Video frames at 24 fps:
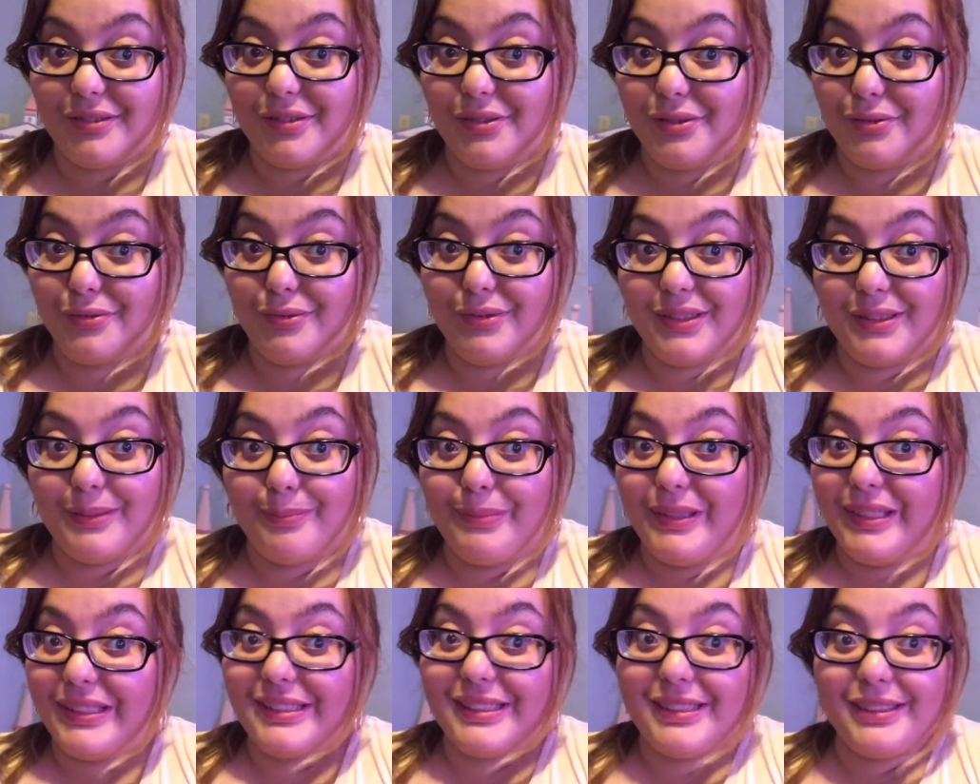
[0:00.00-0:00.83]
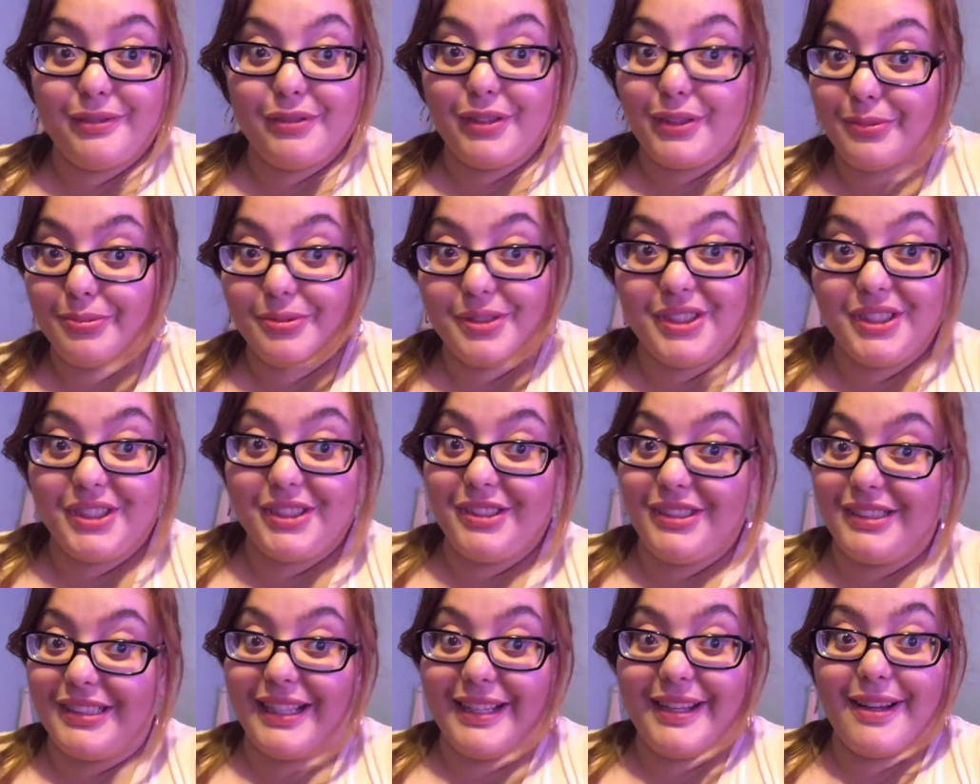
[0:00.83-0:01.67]
Two the best incredible
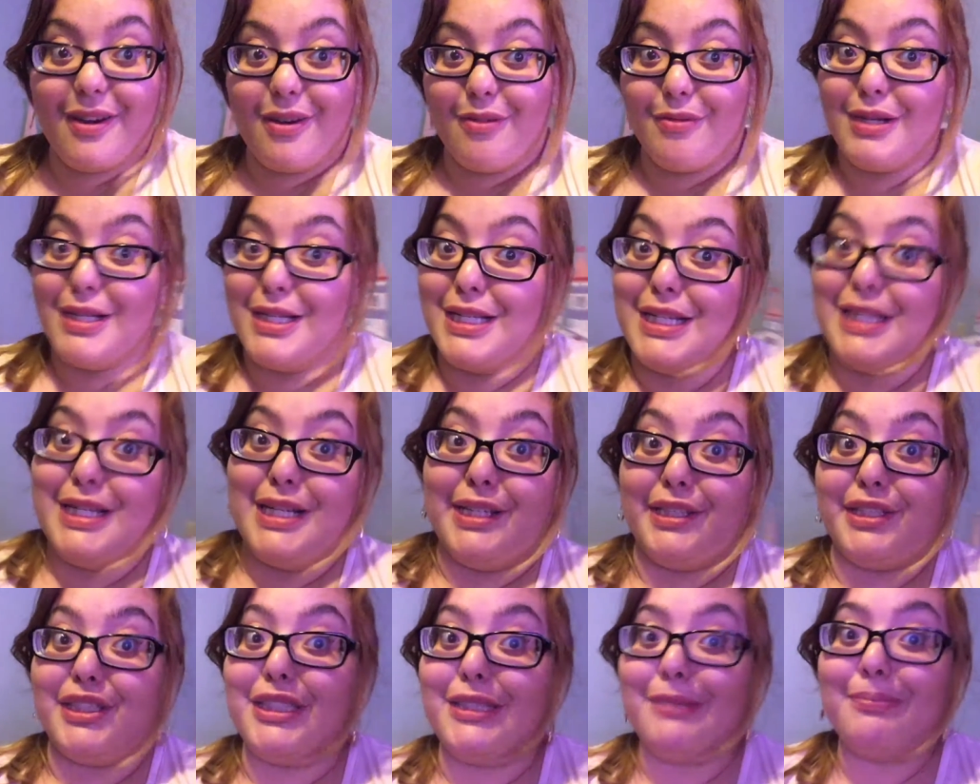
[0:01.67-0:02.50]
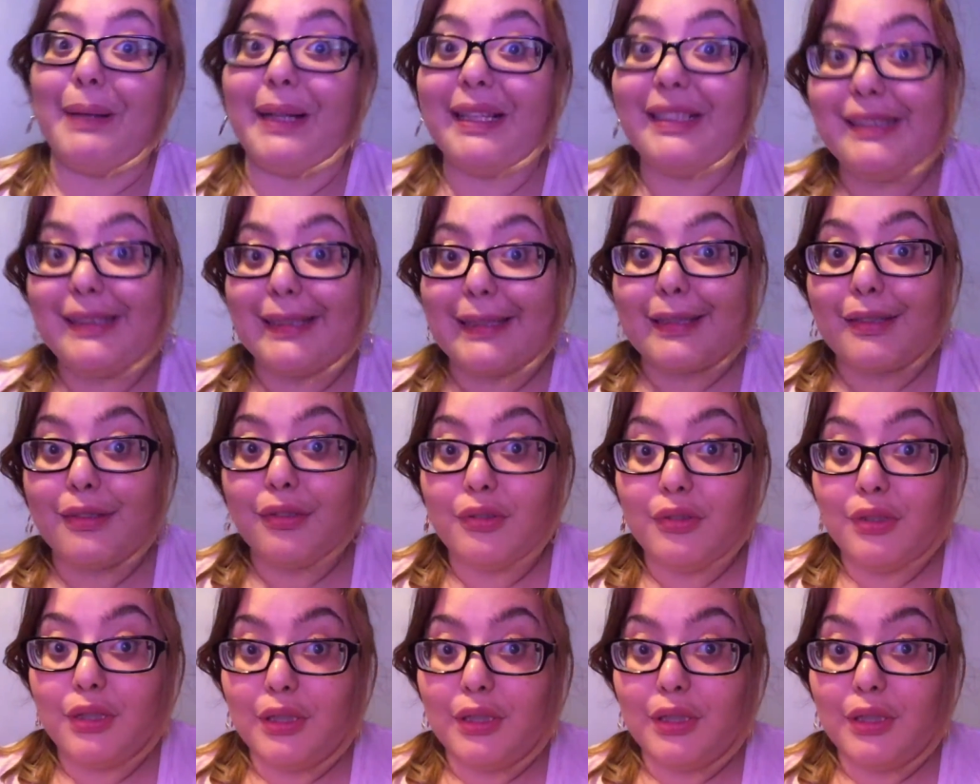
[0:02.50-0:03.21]
teachers I know. And she's basic.